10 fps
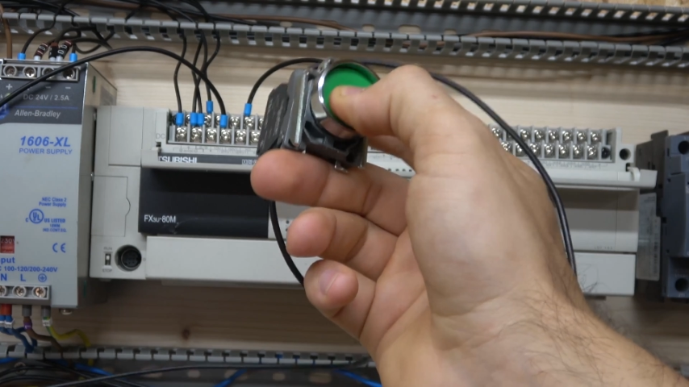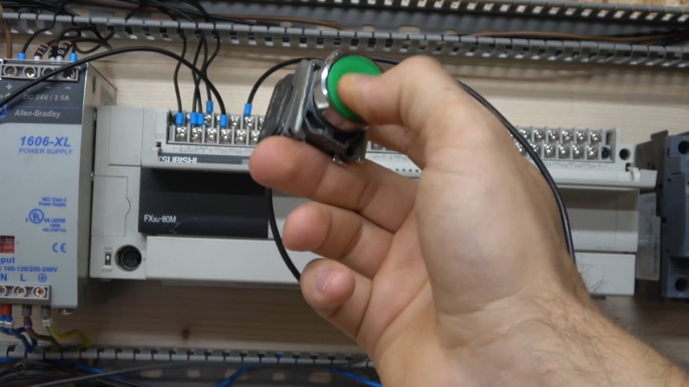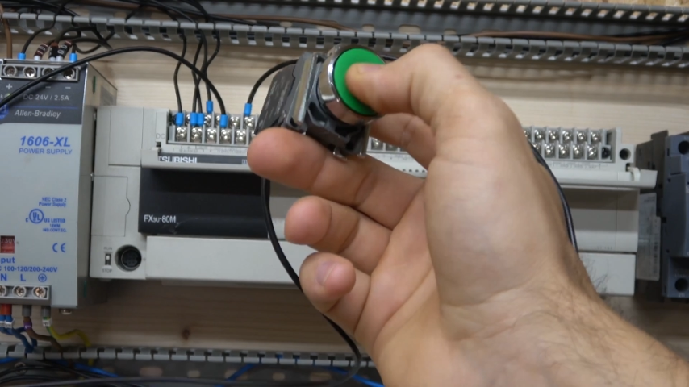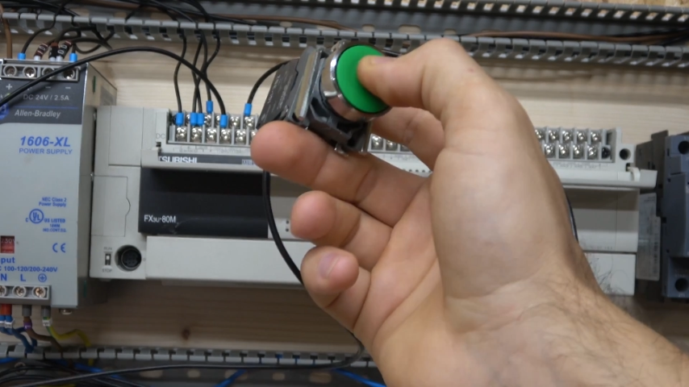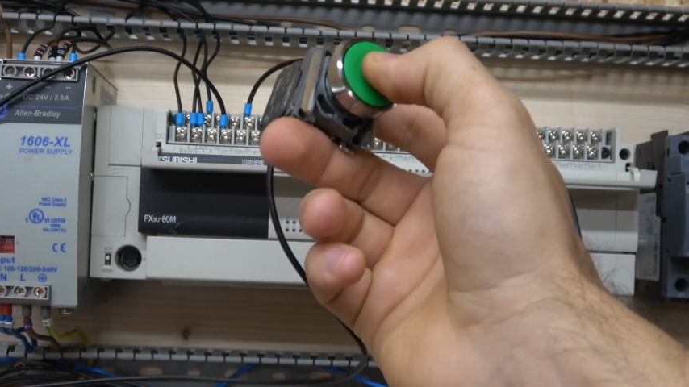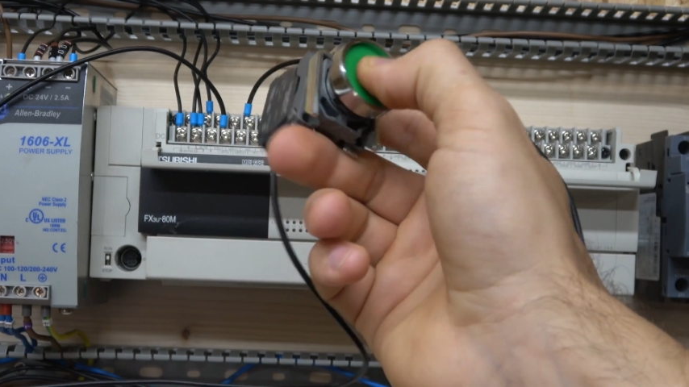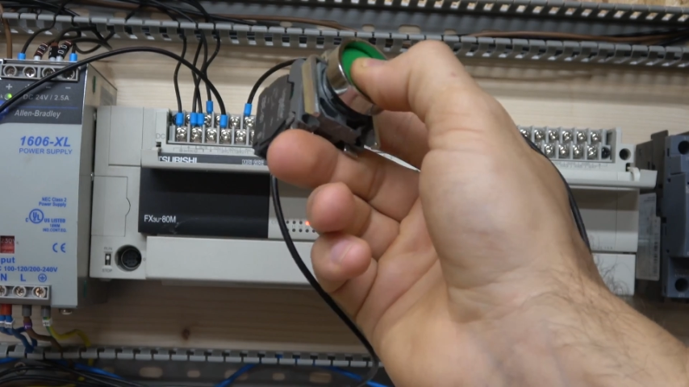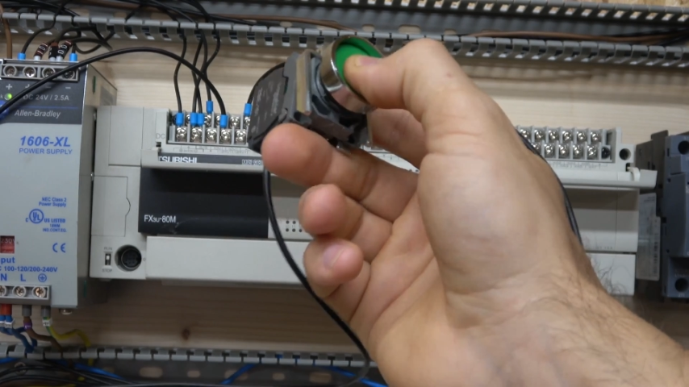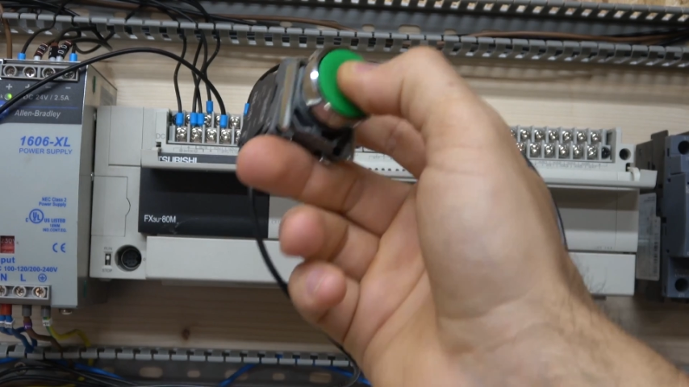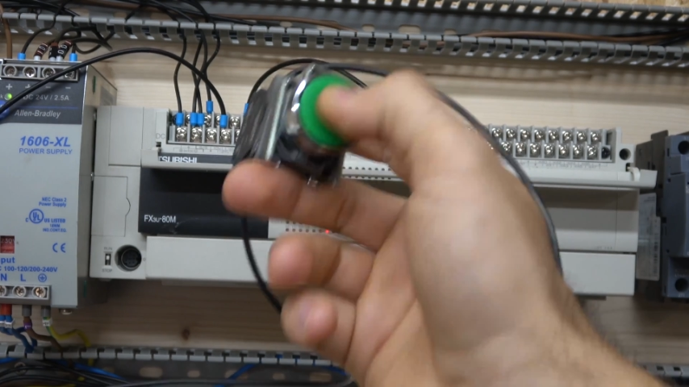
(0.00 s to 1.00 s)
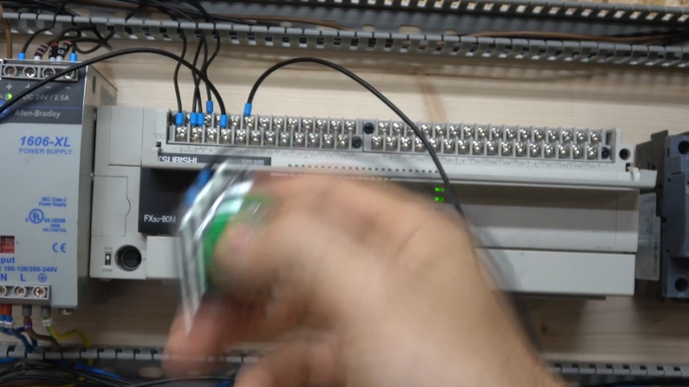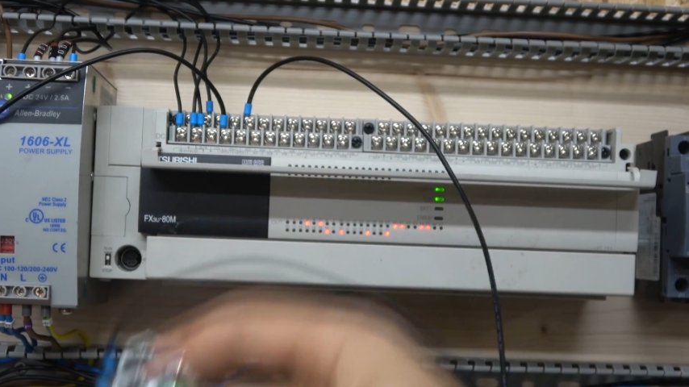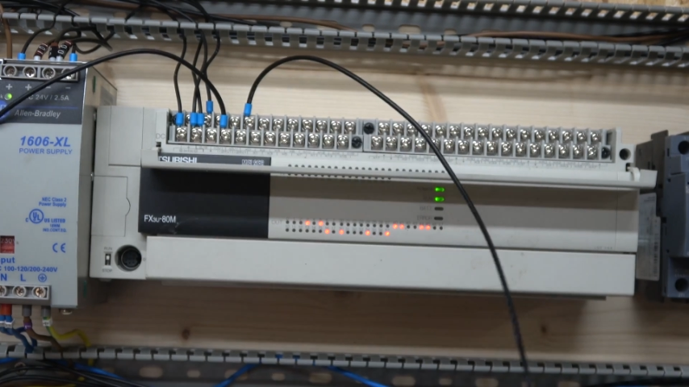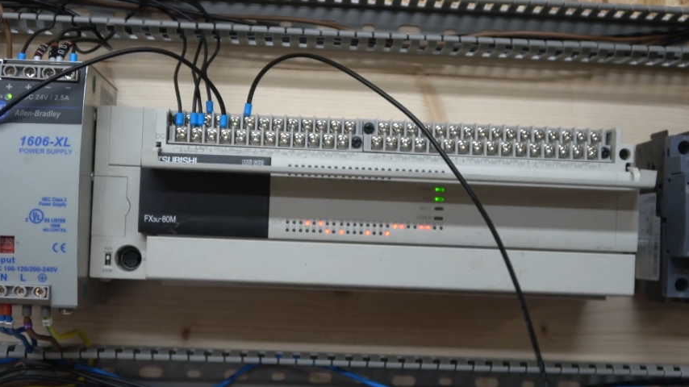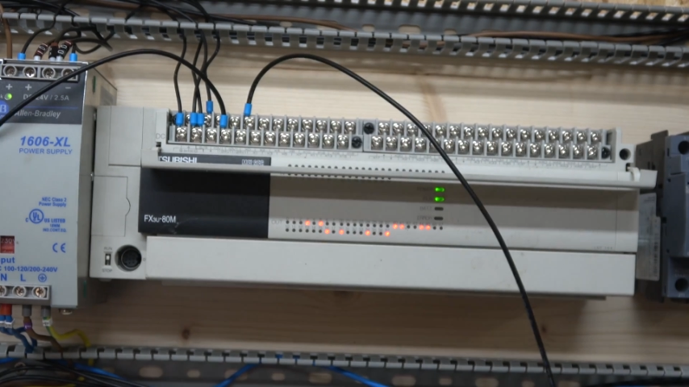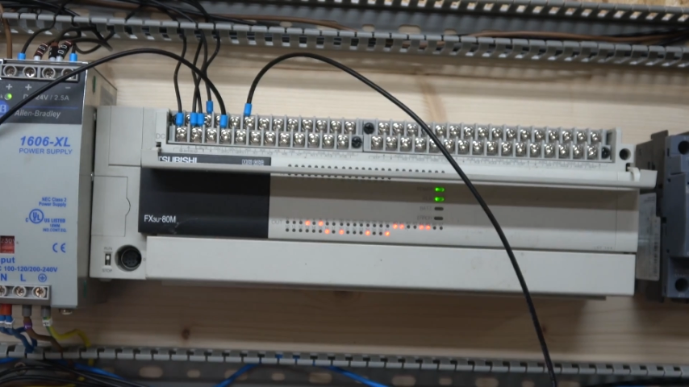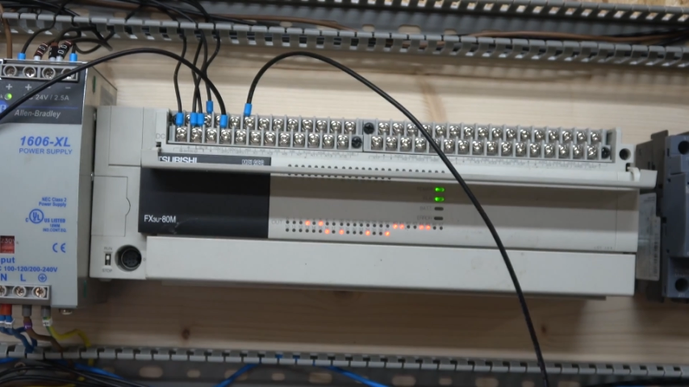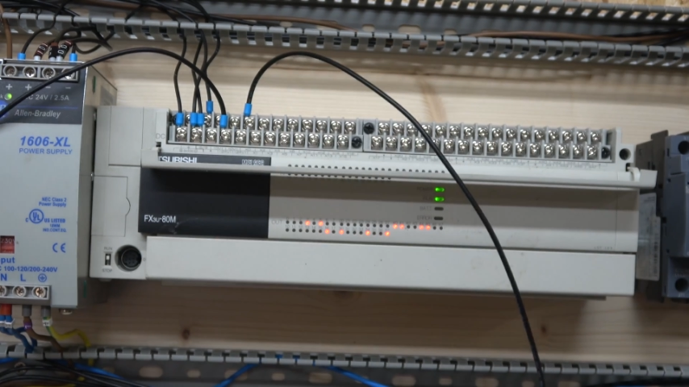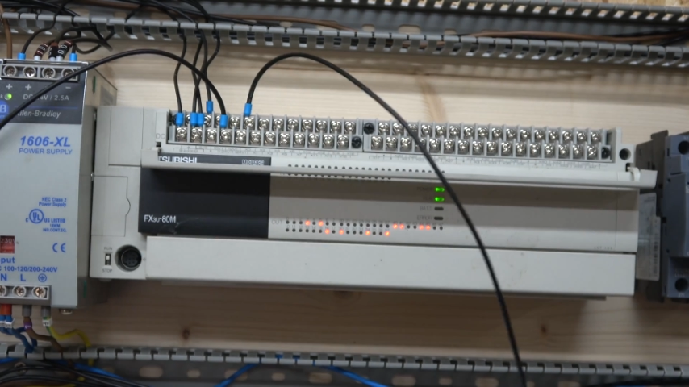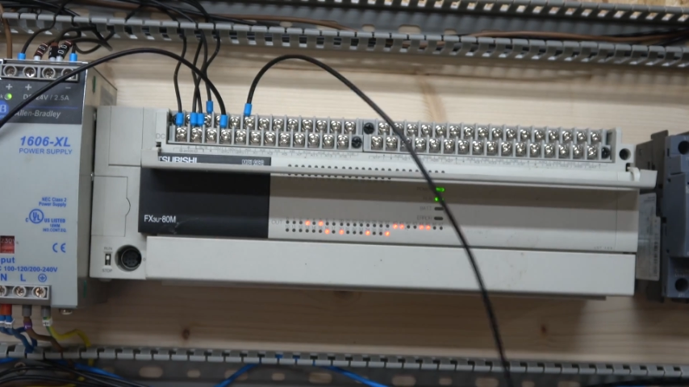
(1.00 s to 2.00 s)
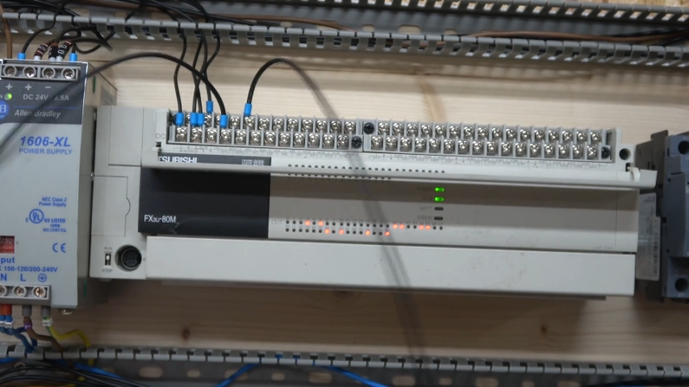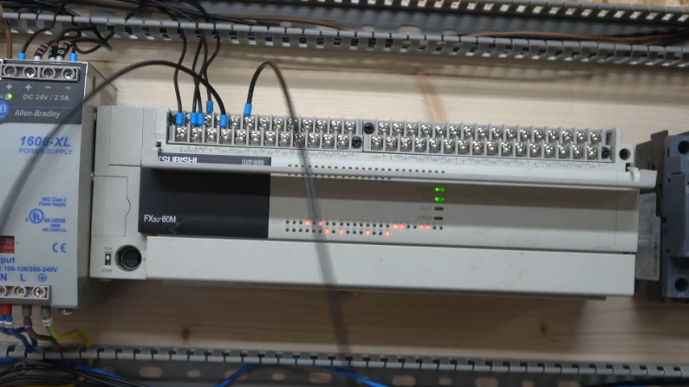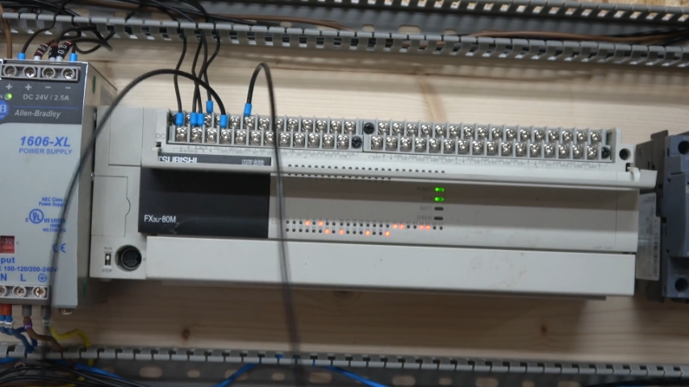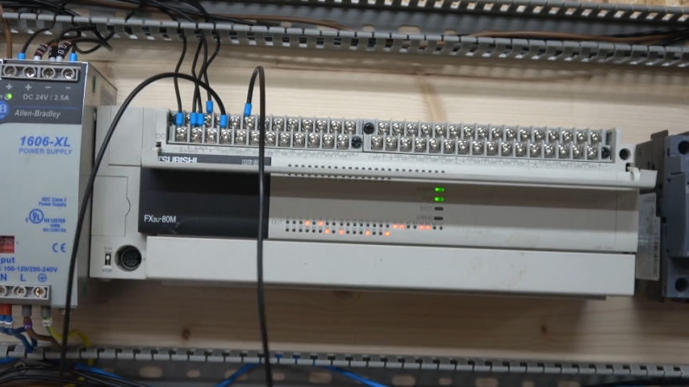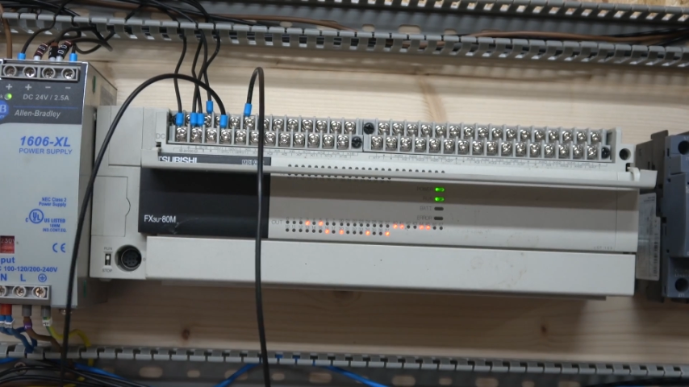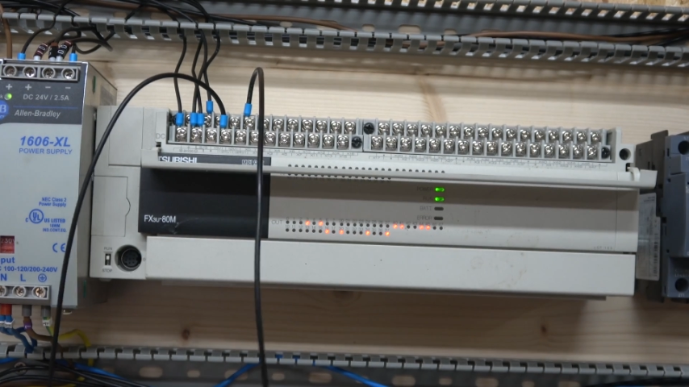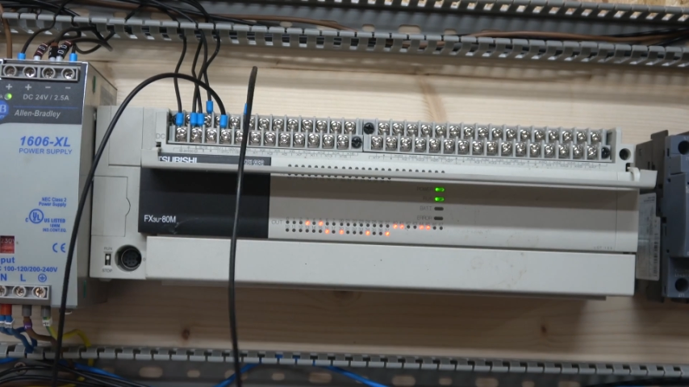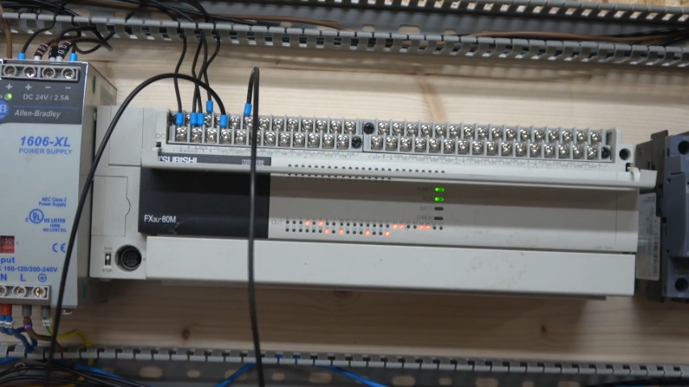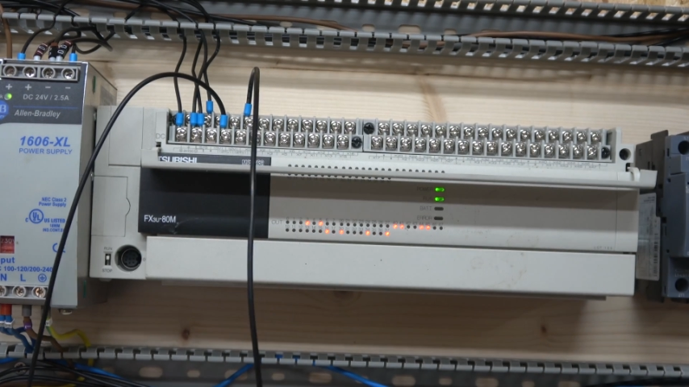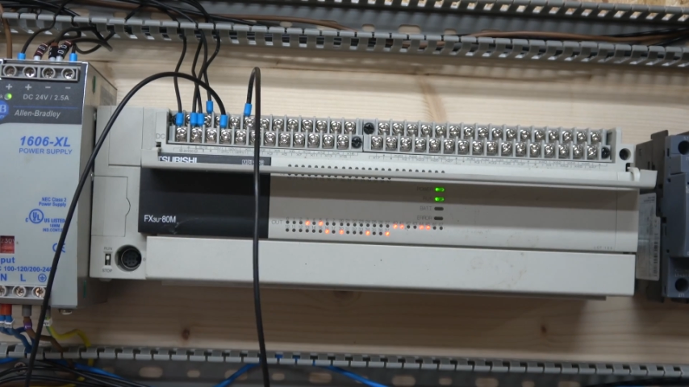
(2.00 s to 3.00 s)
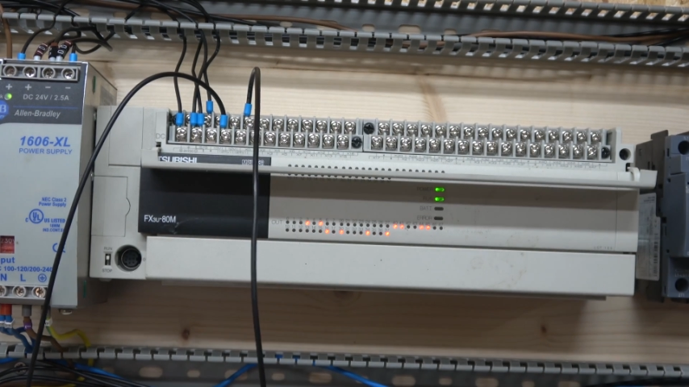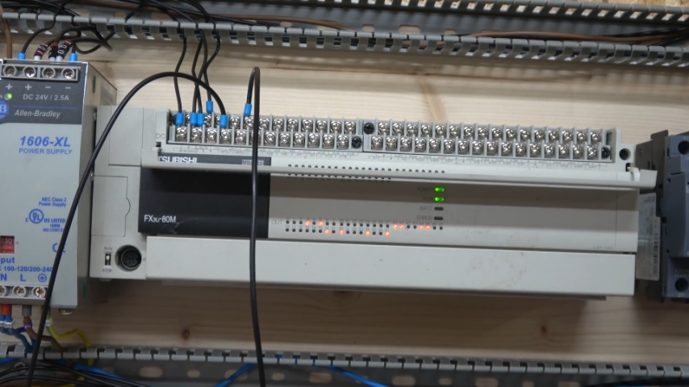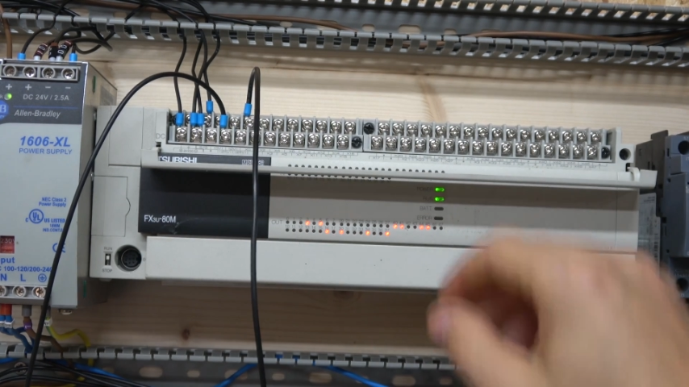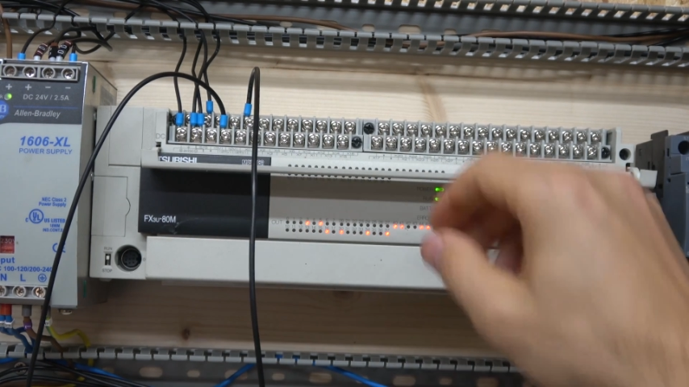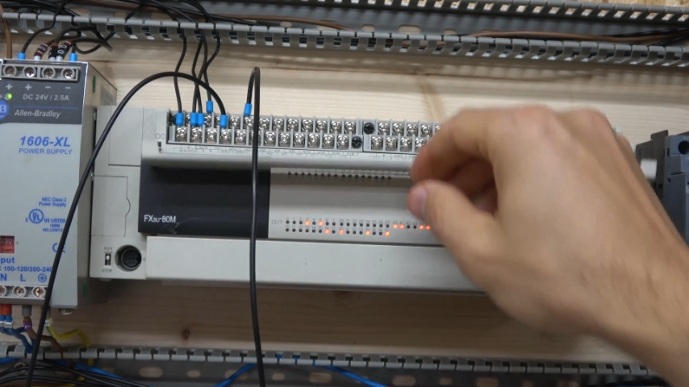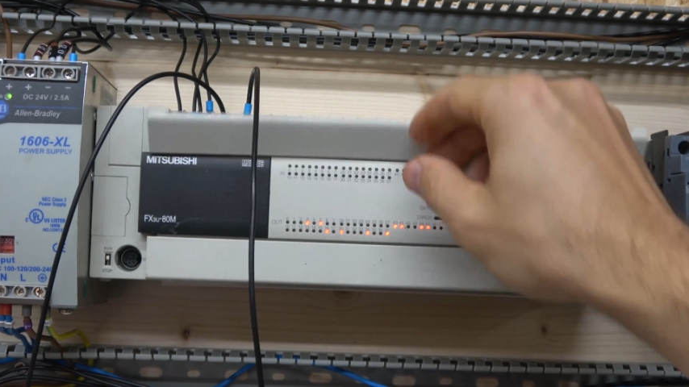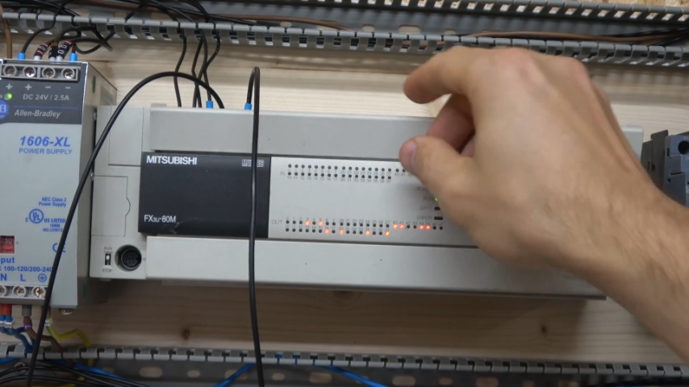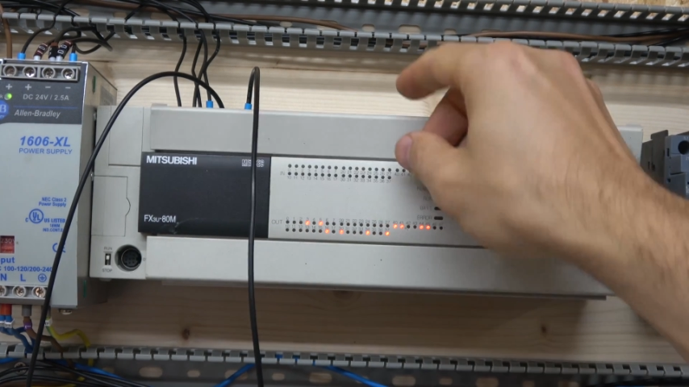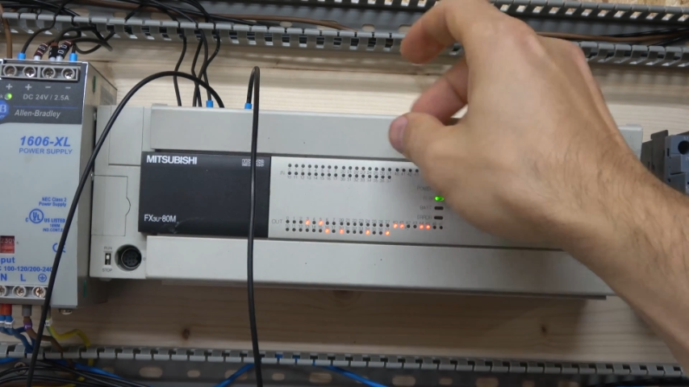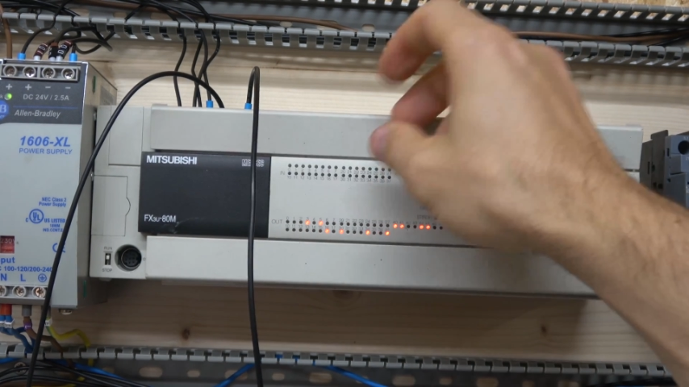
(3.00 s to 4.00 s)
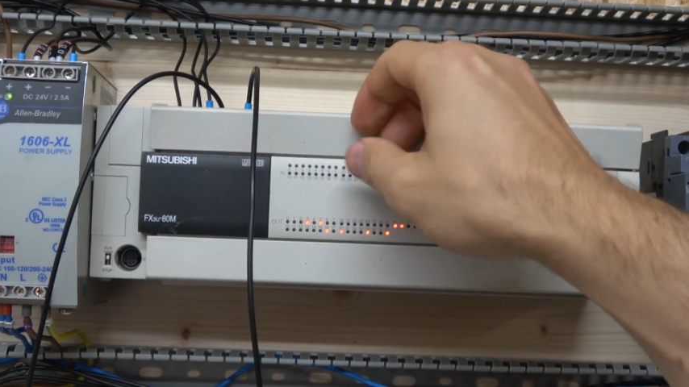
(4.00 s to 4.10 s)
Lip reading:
Nobody's mouth can be seen.